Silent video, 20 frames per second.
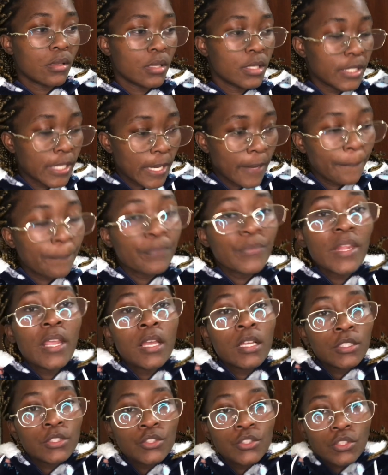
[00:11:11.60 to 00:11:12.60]
yeah.
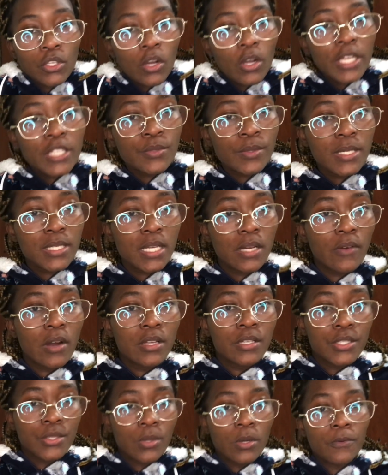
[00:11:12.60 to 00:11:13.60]
So it was
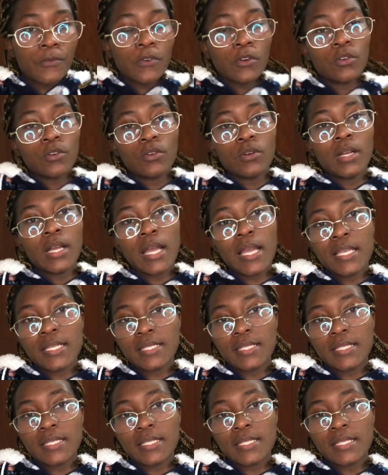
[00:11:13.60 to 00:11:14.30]
around 12 o'clock, guys.